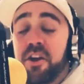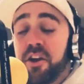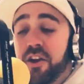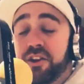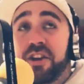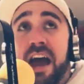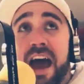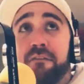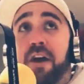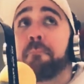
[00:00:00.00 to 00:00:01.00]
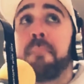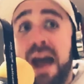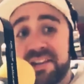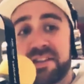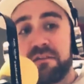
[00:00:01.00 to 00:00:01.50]
you have a
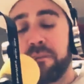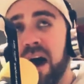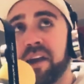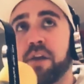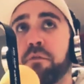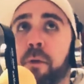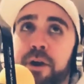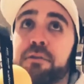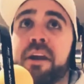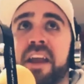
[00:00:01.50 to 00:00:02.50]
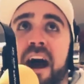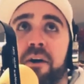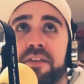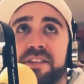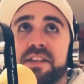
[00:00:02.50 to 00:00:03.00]
massive body of work right now
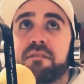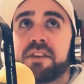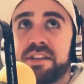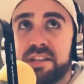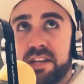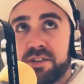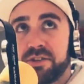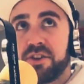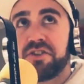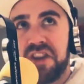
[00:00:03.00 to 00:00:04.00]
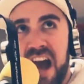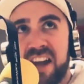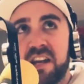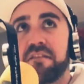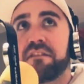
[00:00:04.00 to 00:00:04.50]
in the 76ers. They're
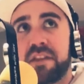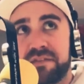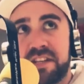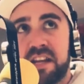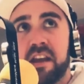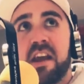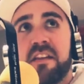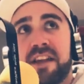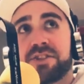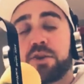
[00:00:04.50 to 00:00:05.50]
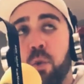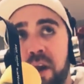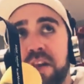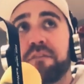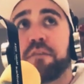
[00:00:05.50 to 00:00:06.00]
9-15. That's
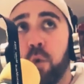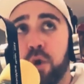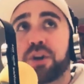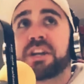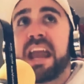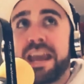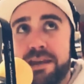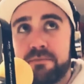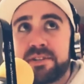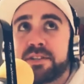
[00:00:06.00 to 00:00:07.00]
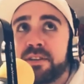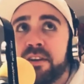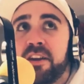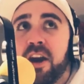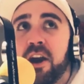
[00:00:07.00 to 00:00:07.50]
24 games.
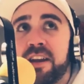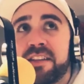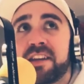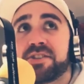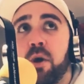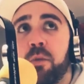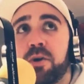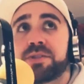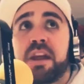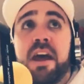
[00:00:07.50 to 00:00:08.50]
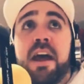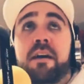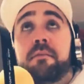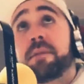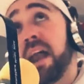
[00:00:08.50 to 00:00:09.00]
All right. That
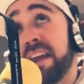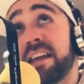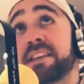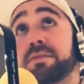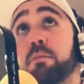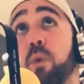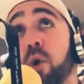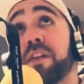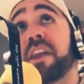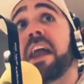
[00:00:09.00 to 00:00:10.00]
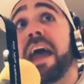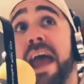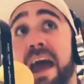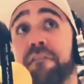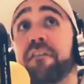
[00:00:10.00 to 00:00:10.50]
is more than
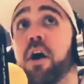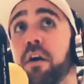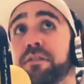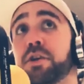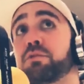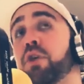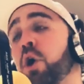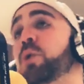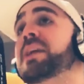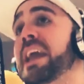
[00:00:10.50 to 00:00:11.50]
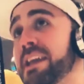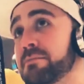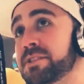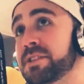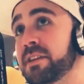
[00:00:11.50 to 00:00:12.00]
half of your road
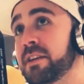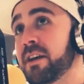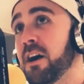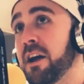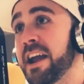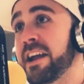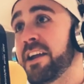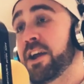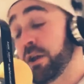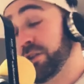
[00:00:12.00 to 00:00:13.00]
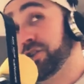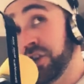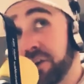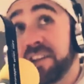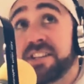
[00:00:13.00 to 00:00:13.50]
games. All right. The
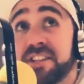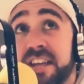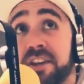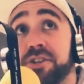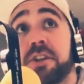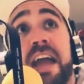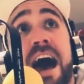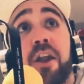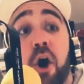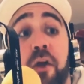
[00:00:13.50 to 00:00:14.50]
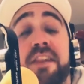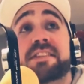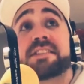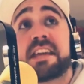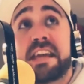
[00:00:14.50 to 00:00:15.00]
jury's essentially out on this
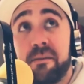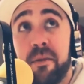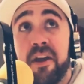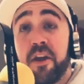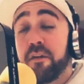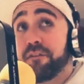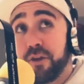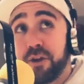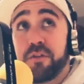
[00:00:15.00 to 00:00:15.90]
team for